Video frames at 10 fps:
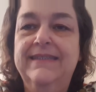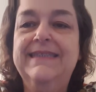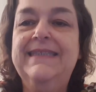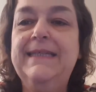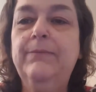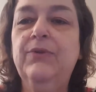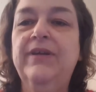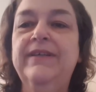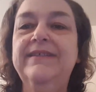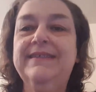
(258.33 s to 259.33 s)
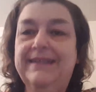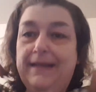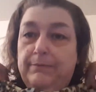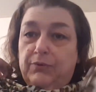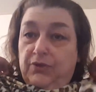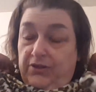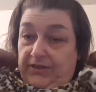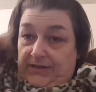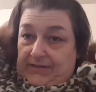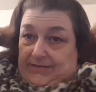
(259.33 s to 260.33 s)
Zebras,
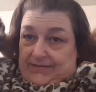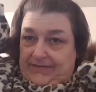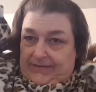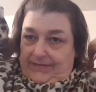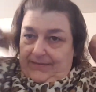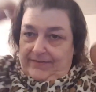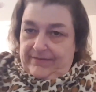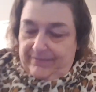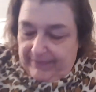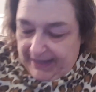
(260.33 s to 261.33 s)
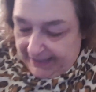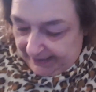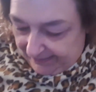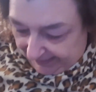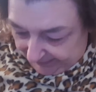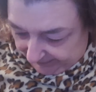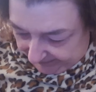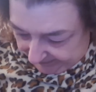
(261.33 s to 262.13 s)
leopard, anything.